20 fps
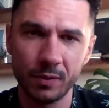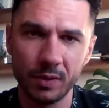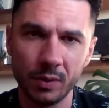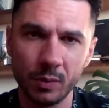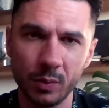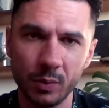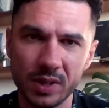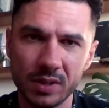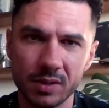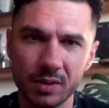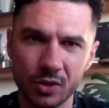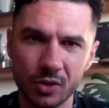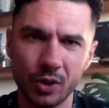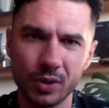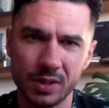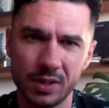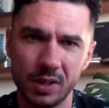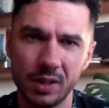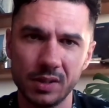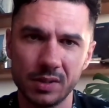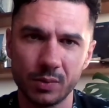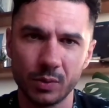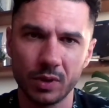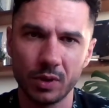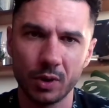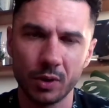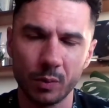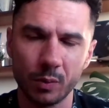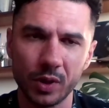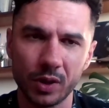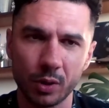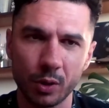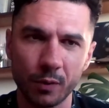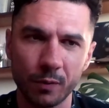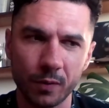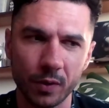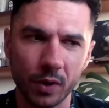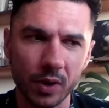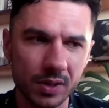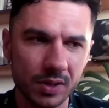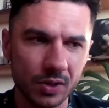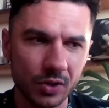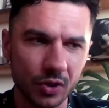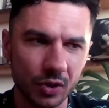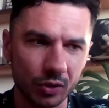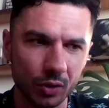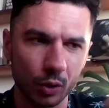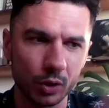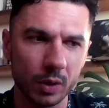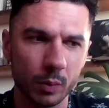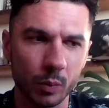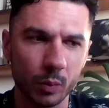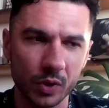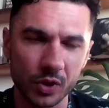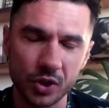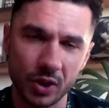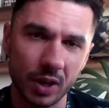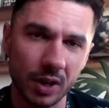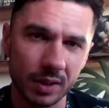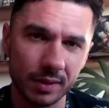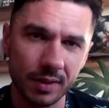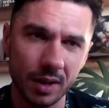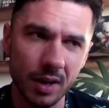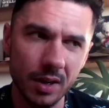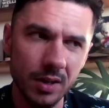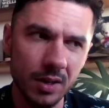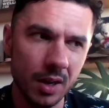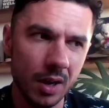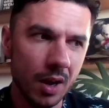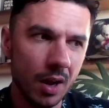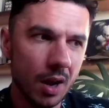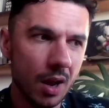we shot scenes with her first. She told them what she had done.